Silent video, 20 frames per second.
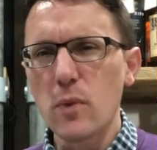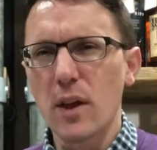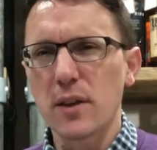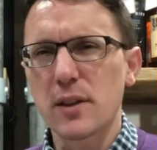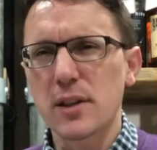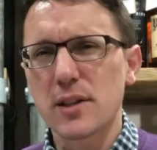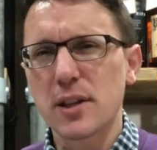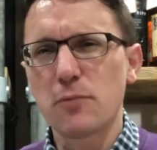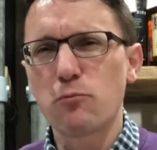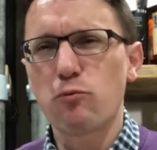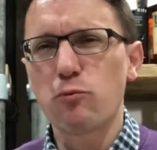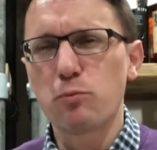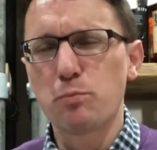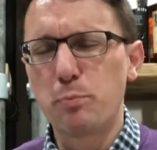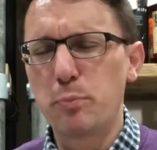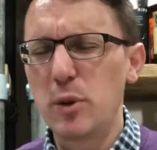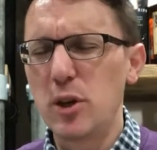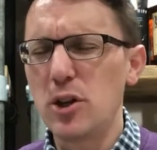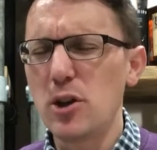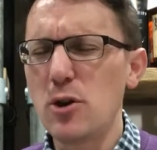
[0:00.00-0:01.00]
There's a
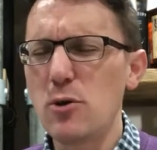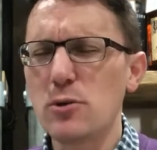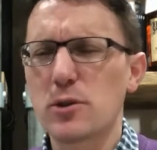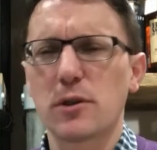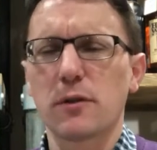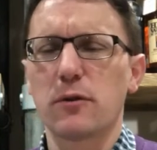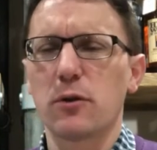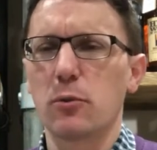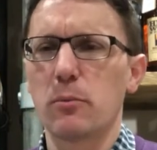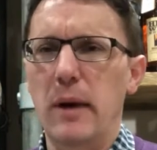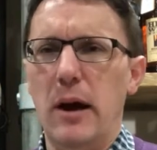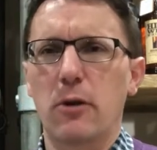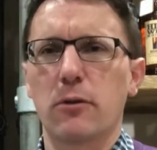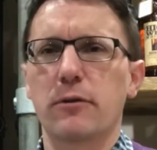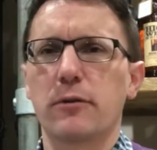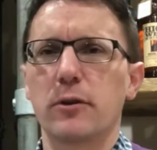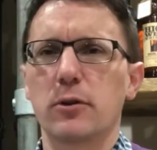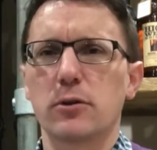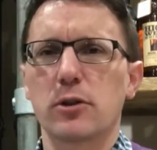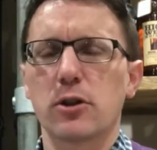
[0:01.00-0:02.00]
beautiful
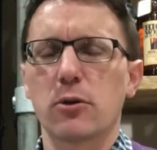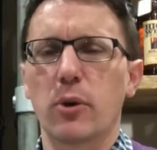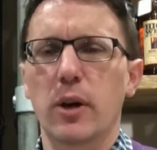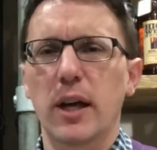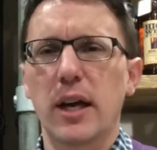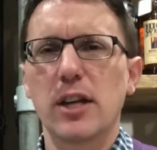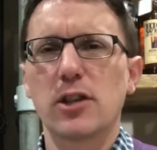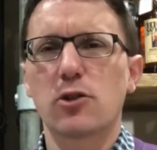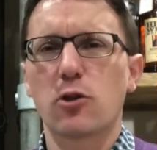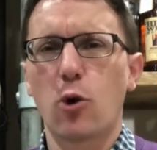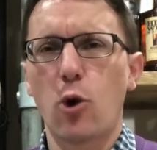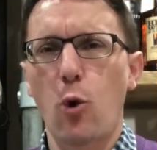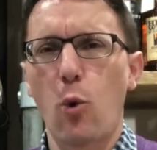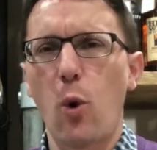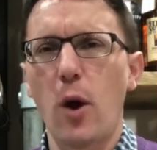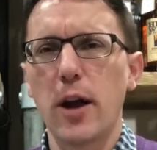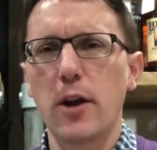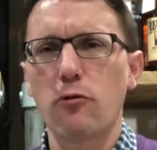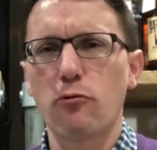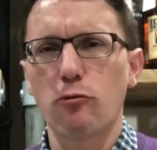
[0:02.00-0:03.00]
mouthfeel to it. It's
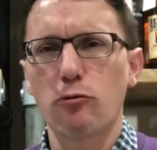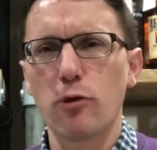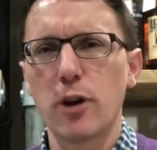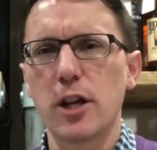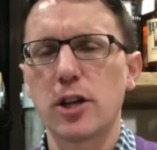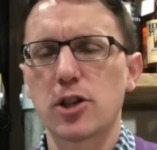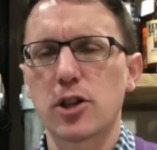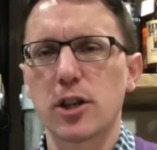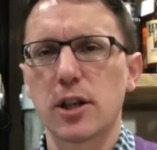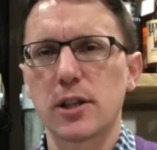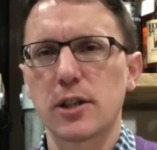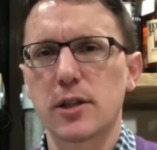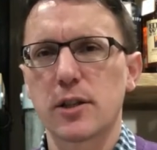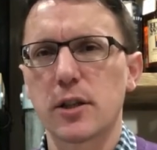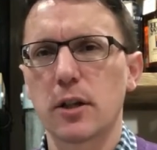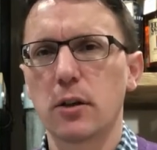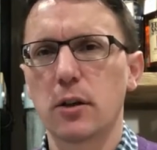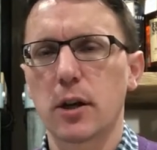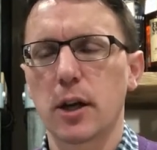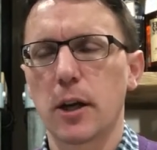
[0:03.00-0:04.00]
quite rich and
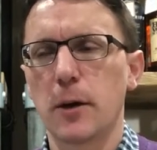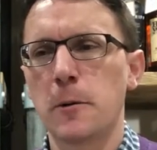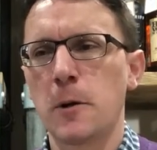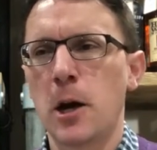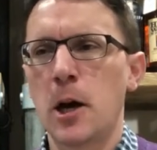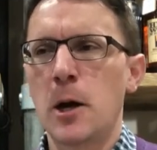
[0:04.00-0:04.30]
silky,